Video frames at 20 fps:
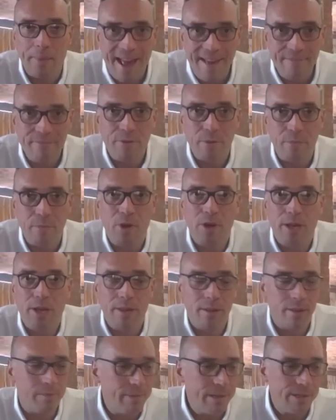everybody
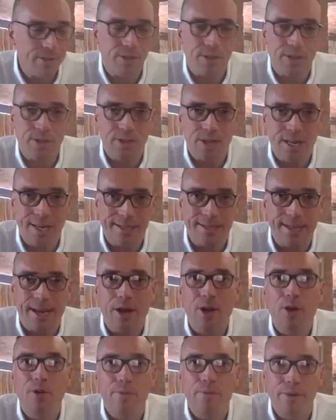in the business is
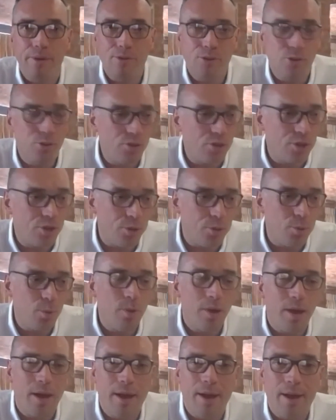encouraged
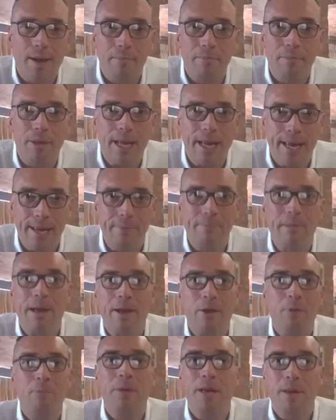to um,
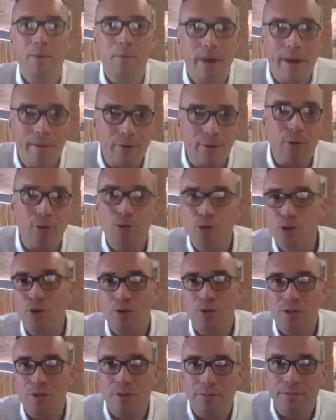email me. We have all
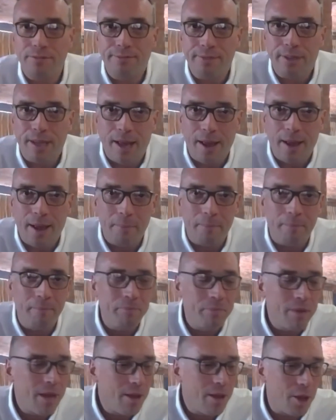sorts of um,
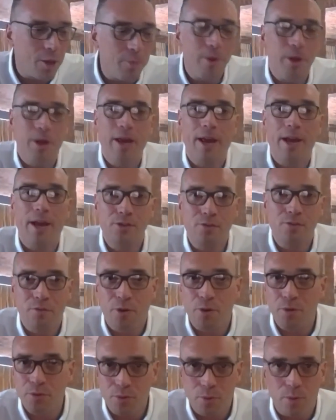communication
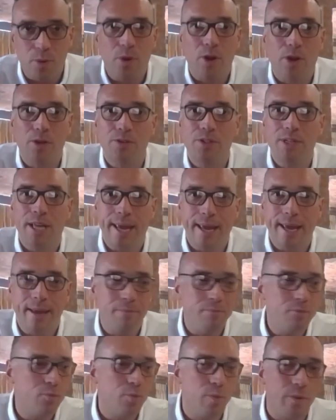forums. We're all on
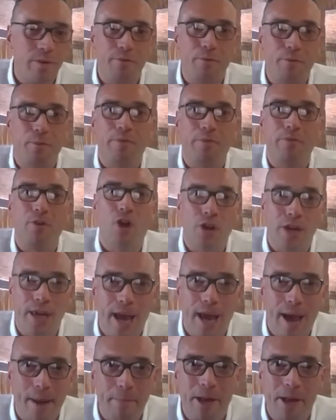Teams. We've we've got
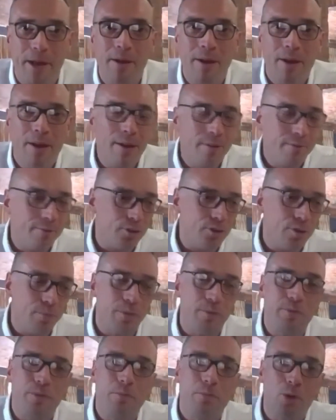Yammer for some
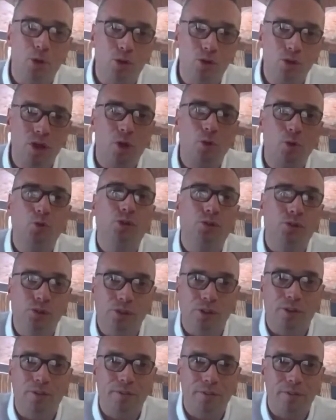of the more social
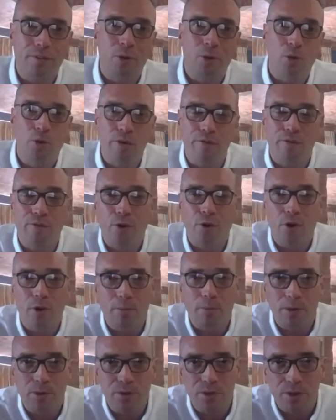stuff and the more
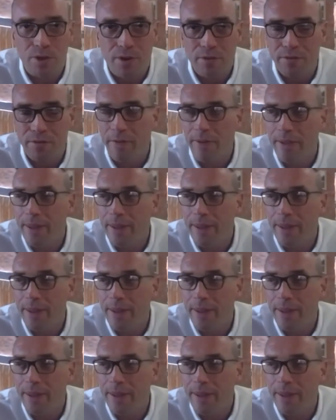informal stuff.